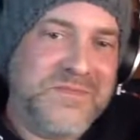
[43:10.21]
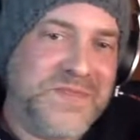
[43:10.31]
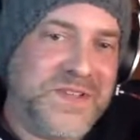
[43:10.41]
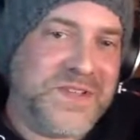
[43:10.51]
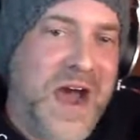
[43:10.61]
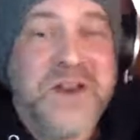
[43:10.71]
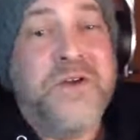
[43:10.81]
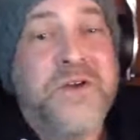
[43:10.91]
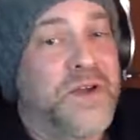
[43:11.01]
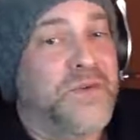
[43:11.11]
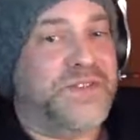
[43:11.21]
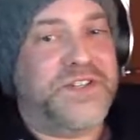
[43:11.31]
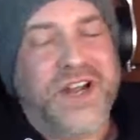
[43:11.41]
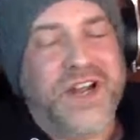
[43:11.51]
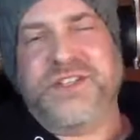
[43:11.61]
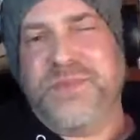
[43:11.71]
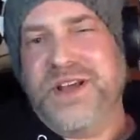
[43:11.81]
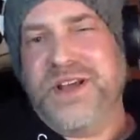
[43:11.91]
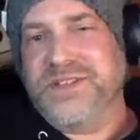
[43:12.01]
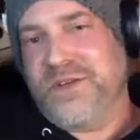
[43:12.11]
So I knew there was a chance just
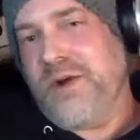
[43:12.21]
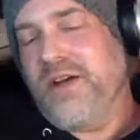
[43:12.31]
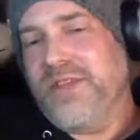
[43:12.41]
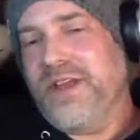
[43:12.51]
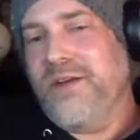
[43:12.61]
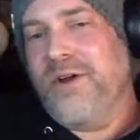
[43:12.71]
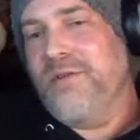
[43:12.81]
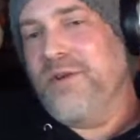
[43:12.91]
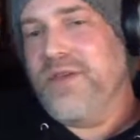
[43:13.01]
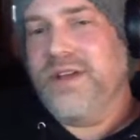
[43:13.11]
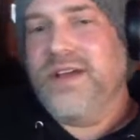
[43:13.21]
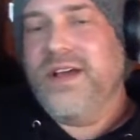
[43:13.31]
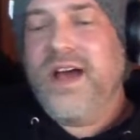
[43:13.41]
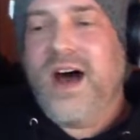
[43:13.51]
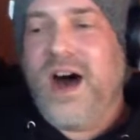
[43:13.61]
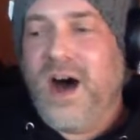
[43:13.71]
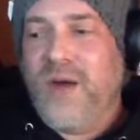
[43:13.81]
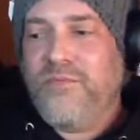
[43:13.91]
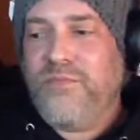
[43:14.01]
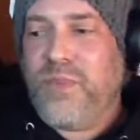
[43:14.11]
because of the route that I went with it.
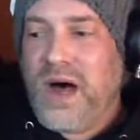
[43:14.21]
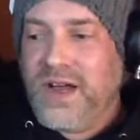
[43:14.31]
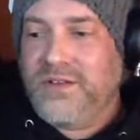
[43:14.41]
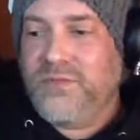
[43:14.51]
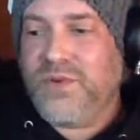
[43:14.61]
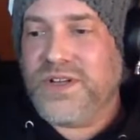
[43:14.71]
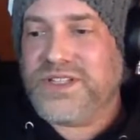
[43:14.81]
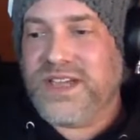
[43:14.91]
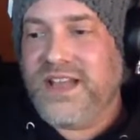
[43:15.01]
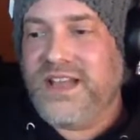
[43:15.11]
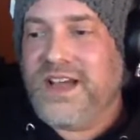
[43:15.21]
But once again,